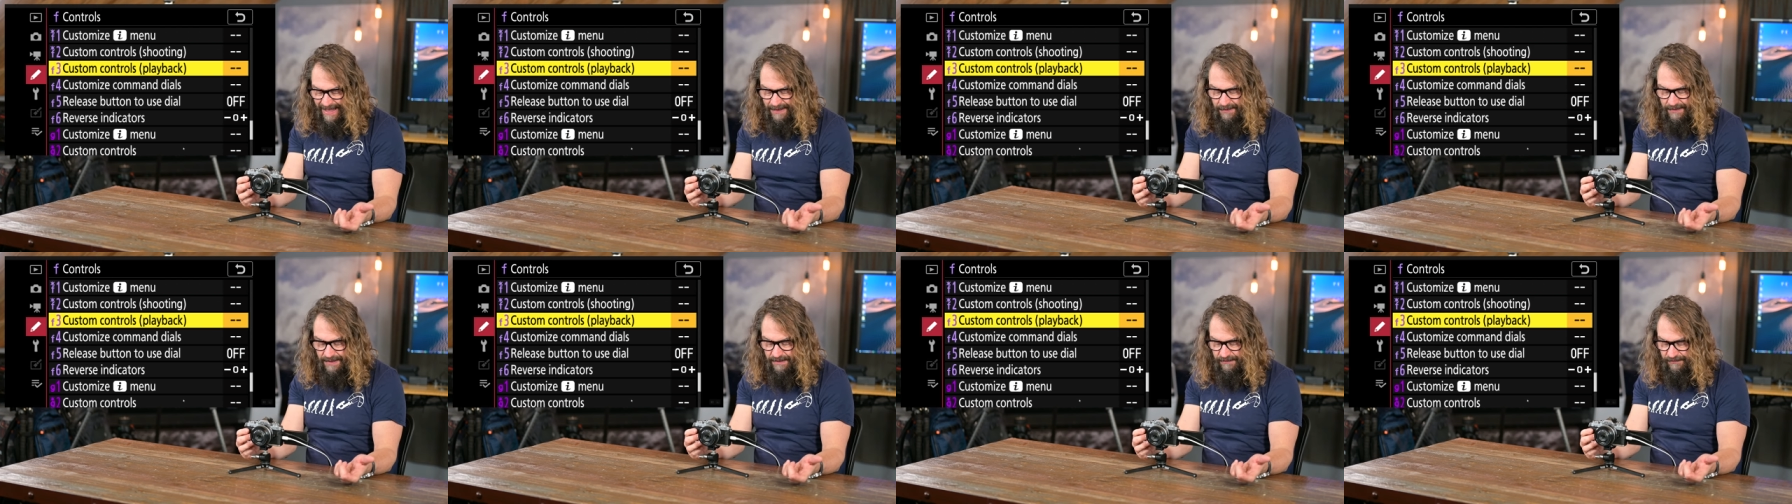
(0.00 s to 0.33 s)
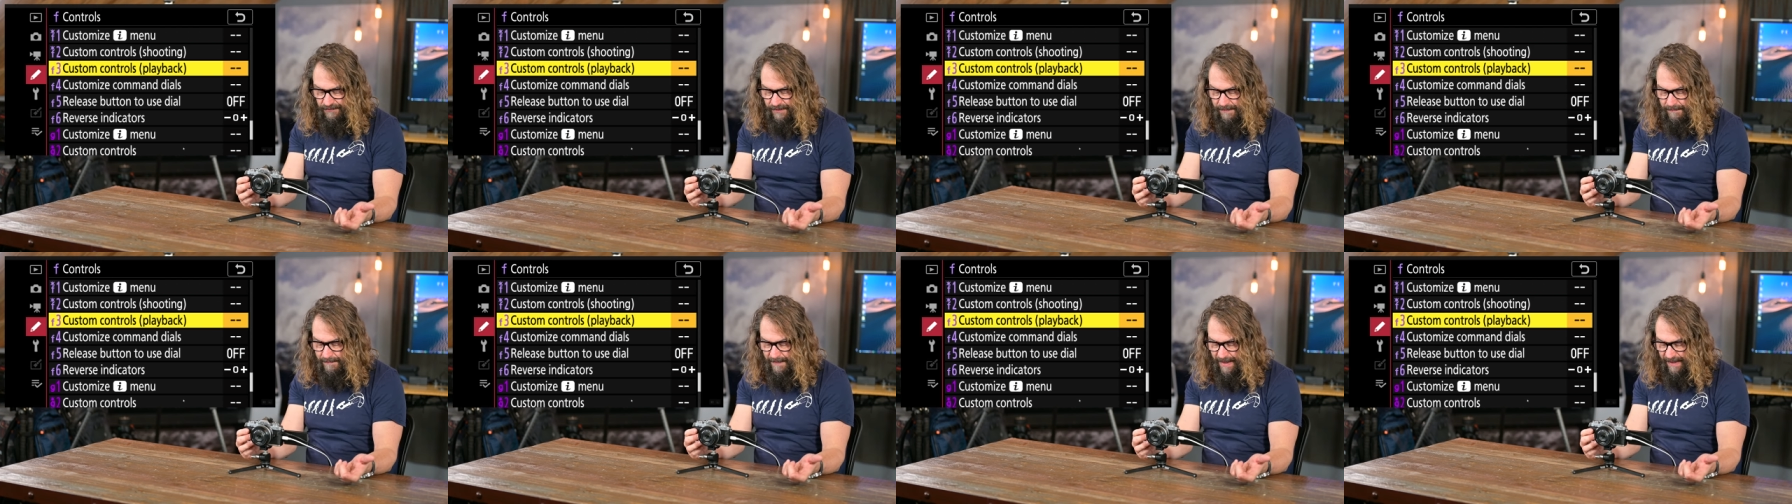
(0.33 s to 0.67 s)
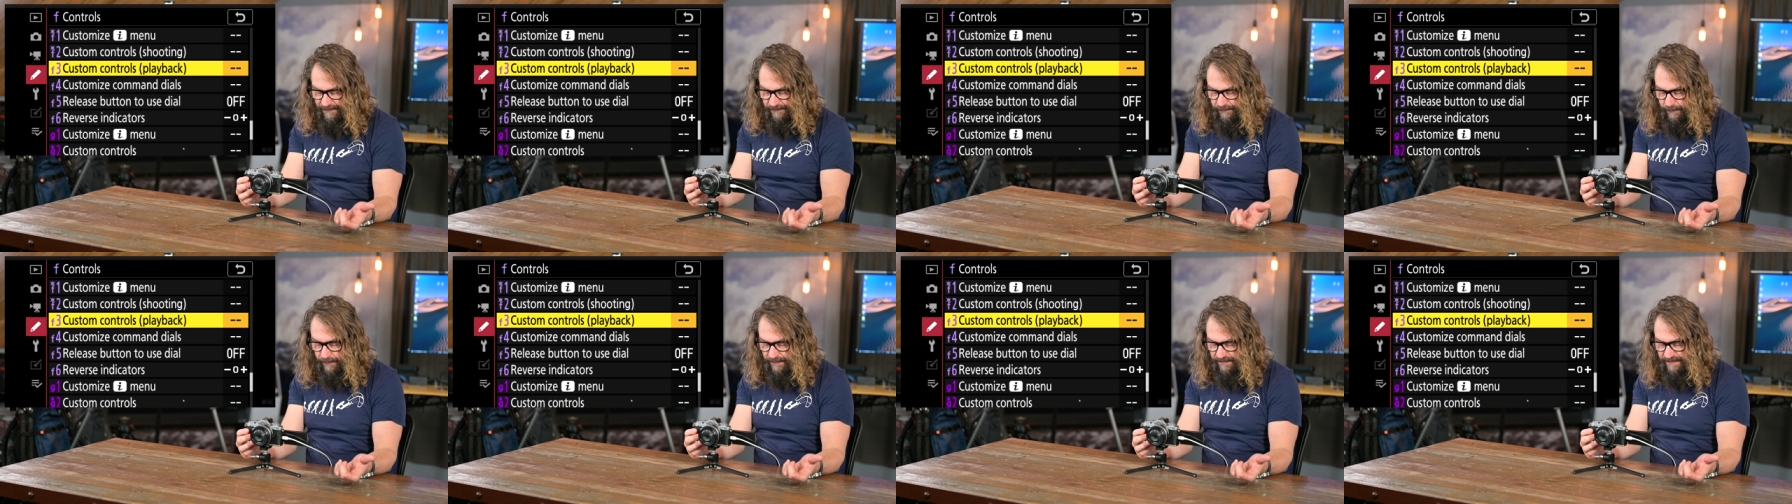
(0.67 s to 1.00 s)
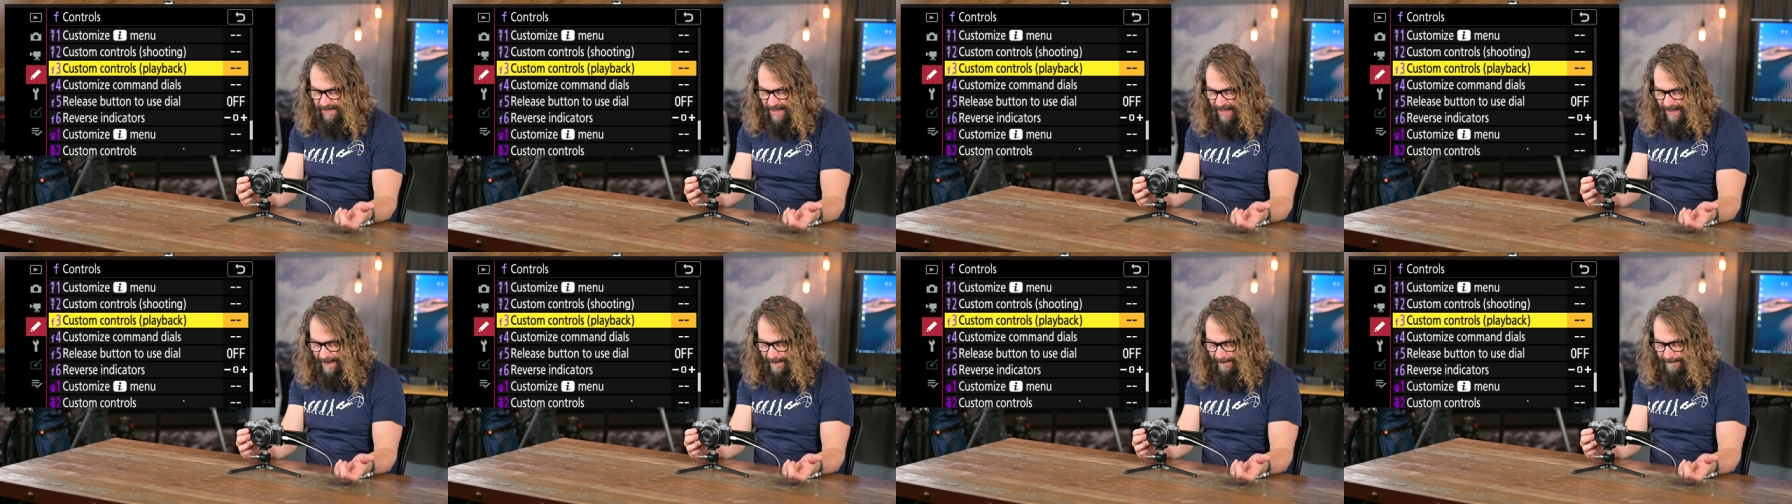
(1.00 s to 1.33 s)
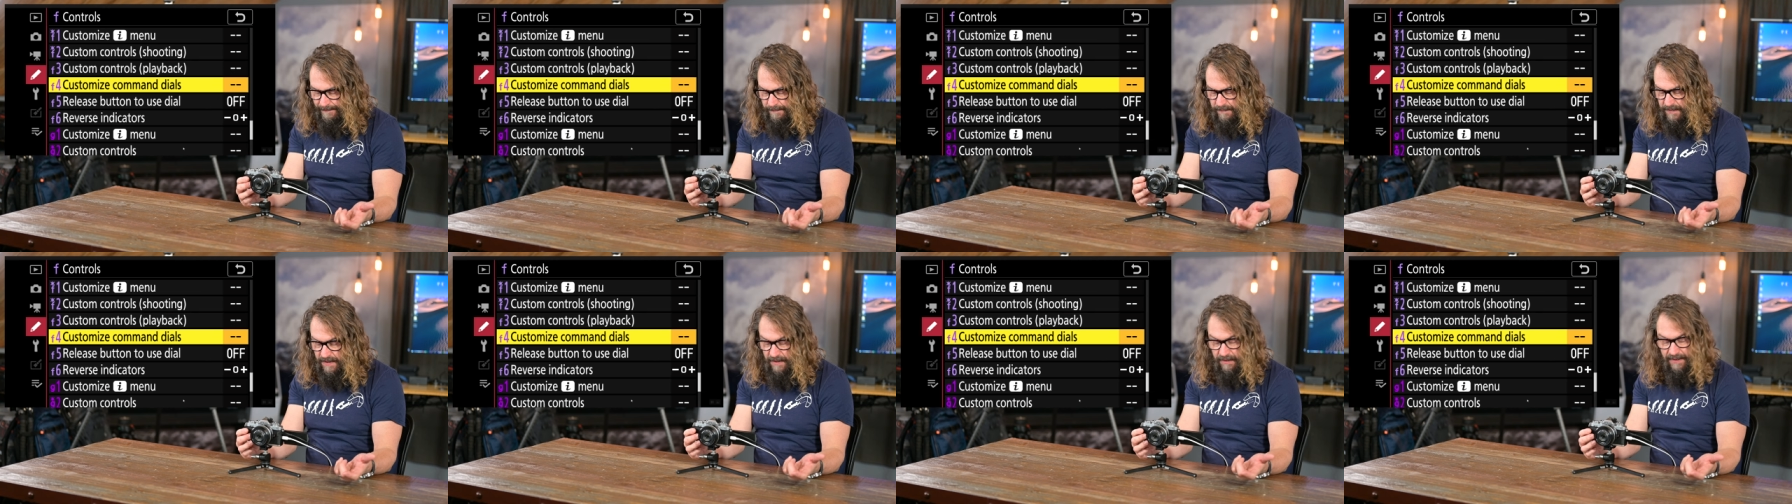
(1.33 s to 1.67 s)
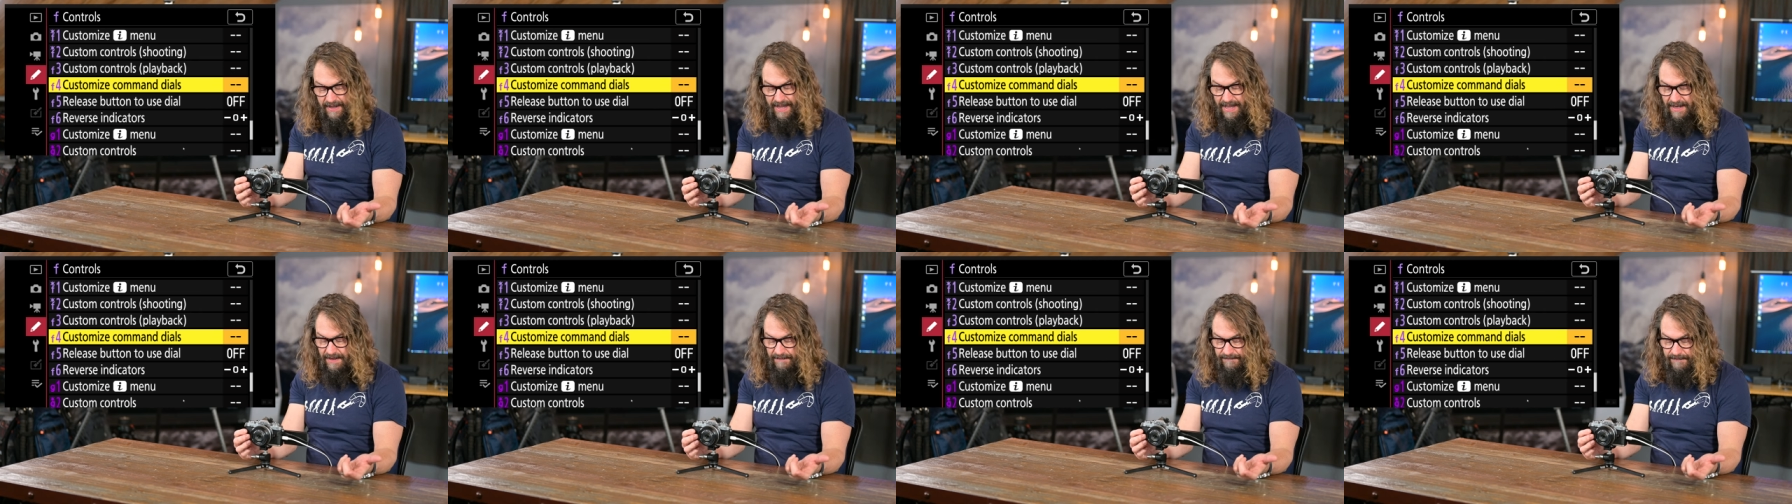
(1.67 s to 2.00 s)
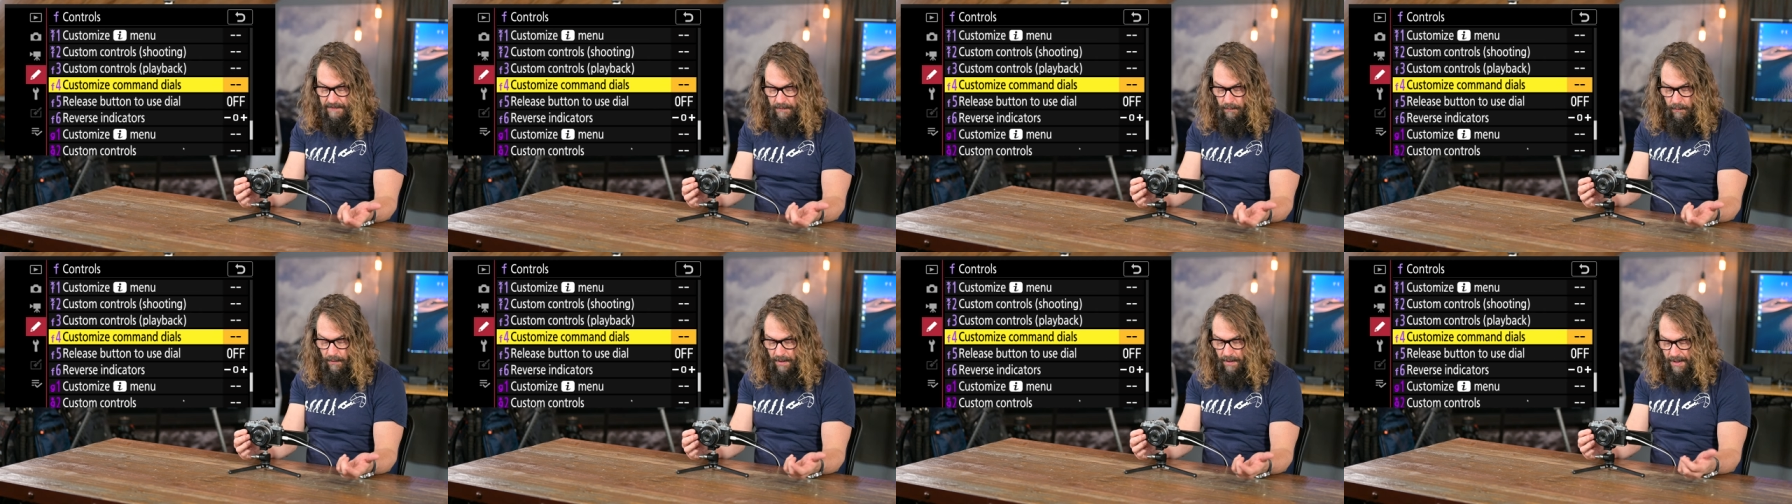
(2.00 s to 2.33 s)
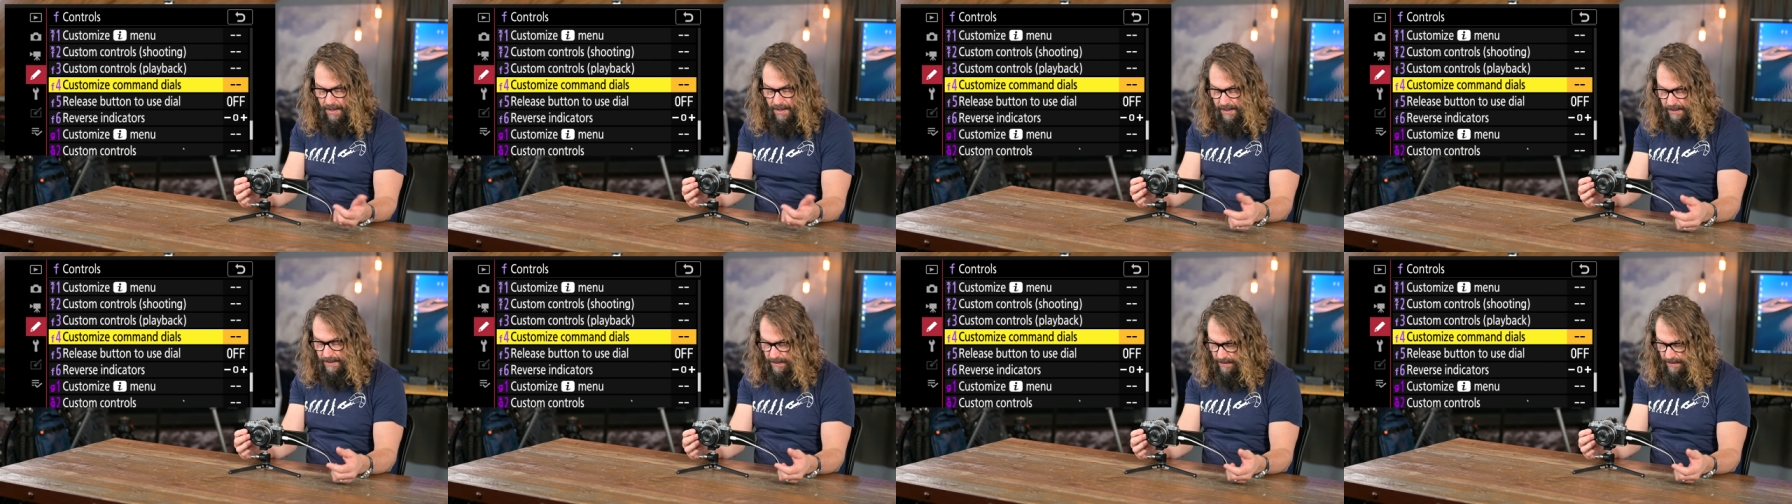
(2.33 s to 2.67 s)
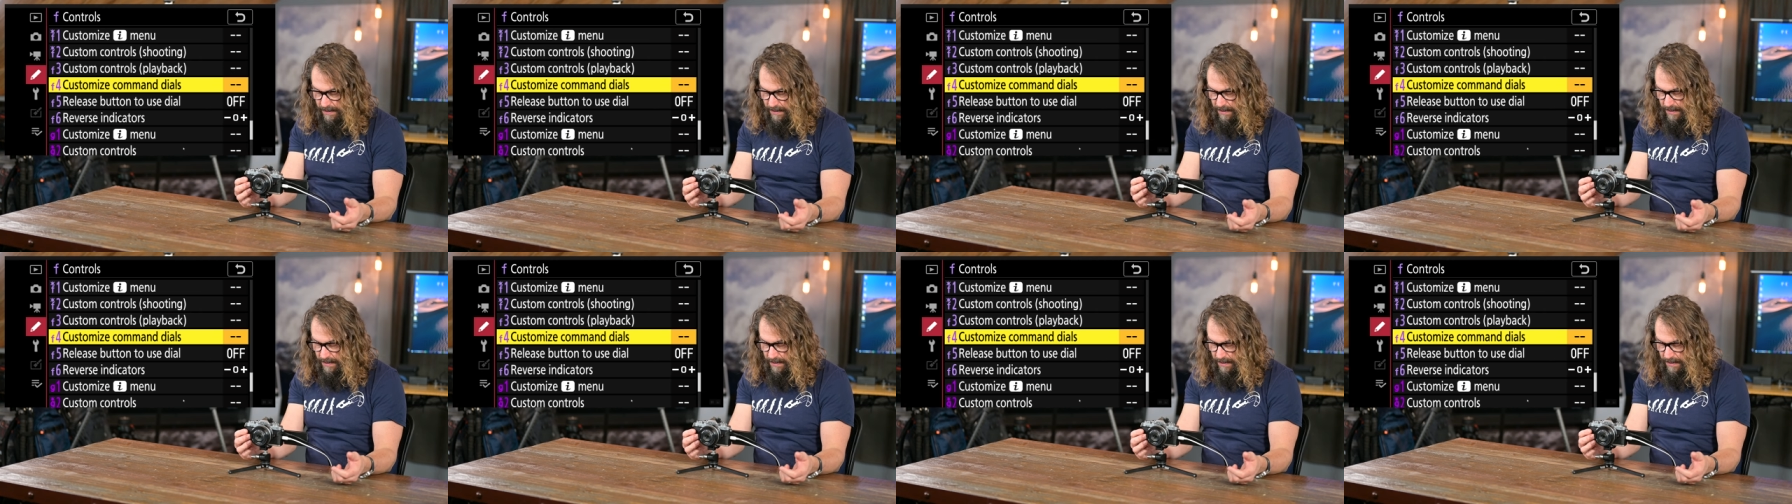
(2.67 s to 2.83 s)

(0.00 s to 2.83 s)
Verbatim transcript: I don't usually mess with that. You can if you want.